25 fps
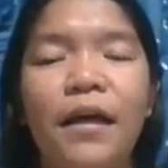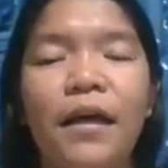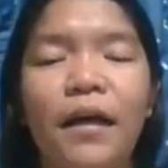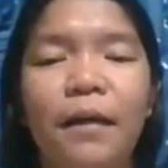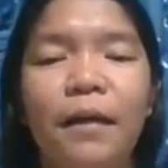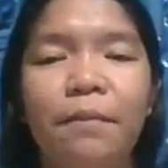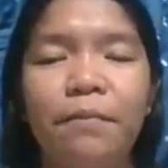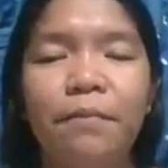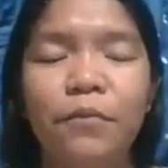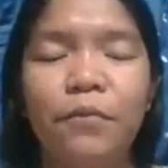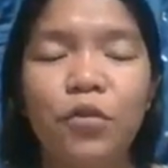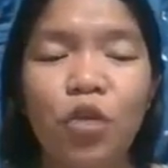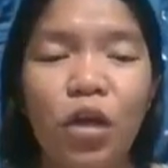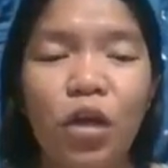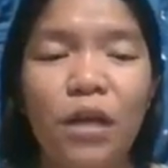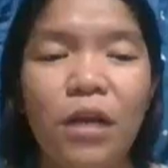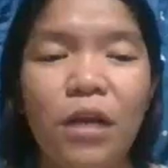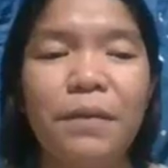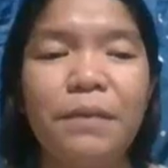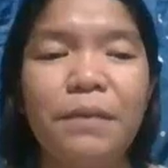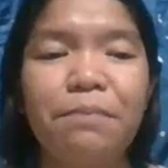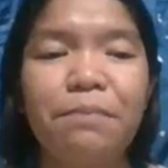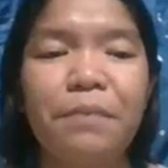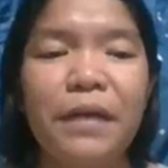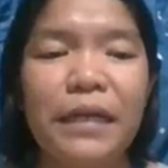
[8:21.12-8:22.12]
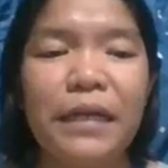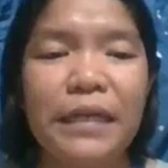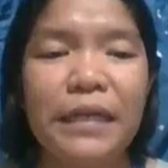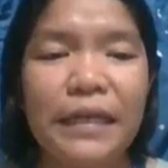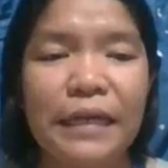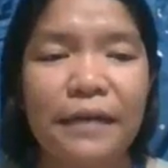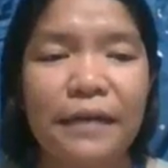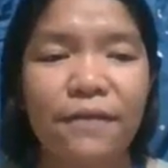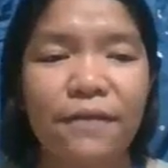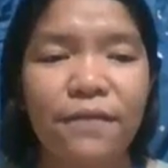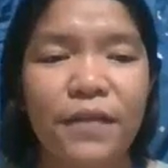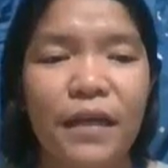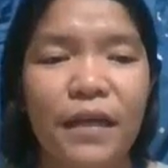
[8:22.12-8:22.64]
Tolman
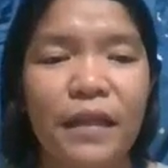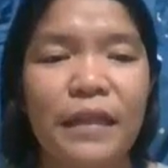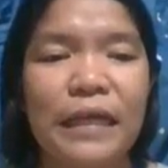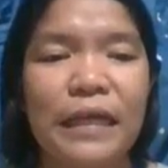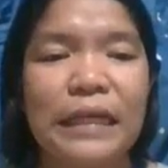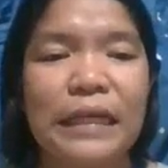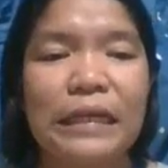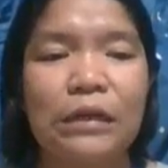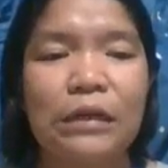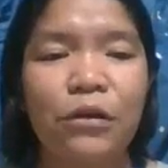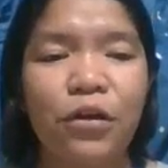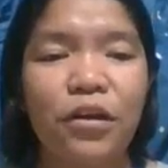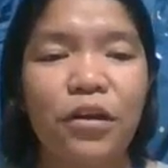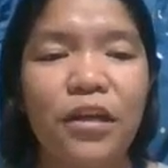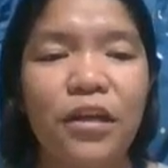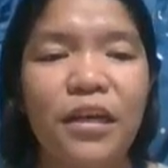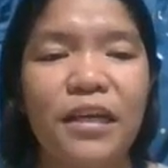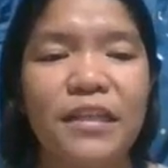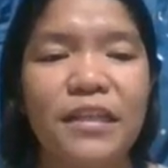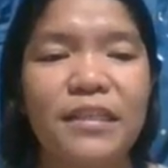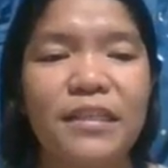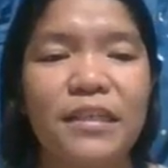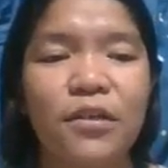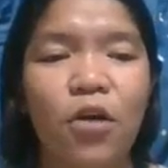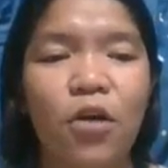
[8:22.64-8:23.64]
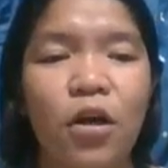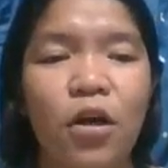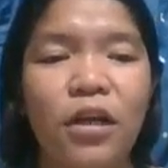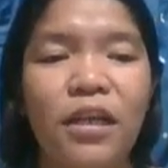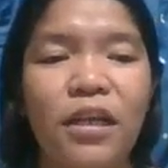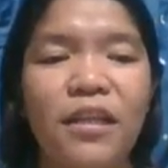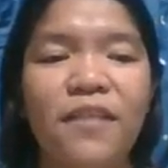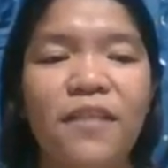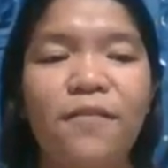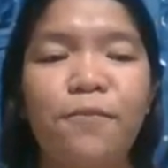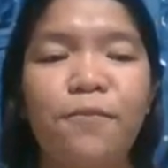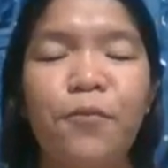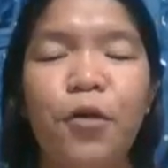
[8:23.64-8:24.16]
believed that learning is a
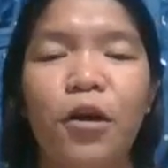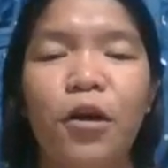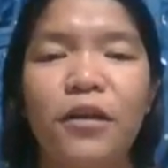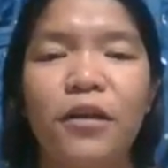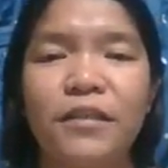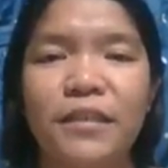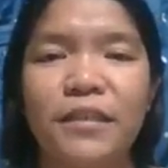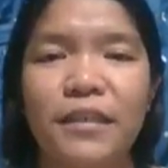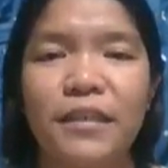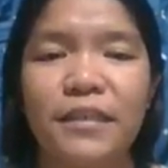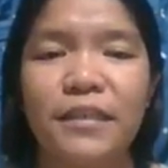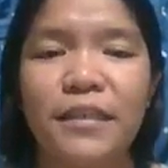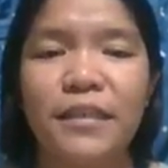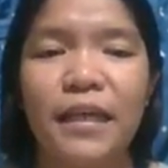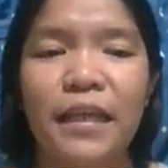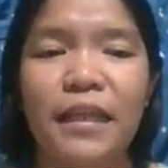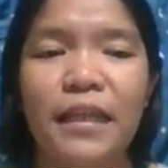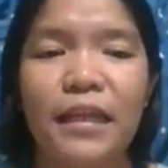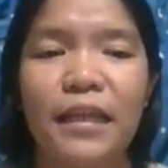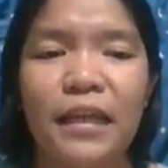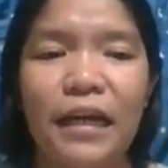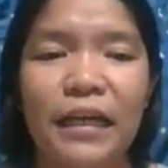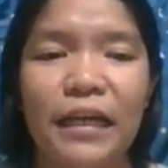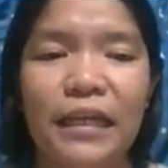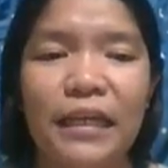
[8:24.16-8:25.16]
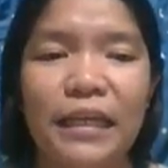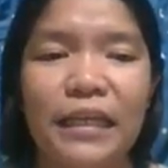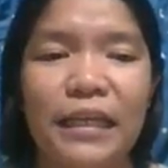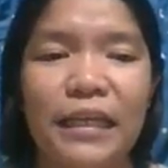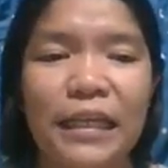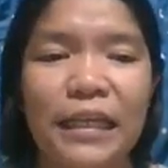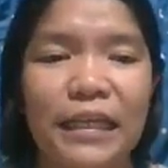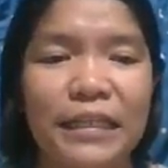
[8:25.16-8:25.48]
cognitive process and that it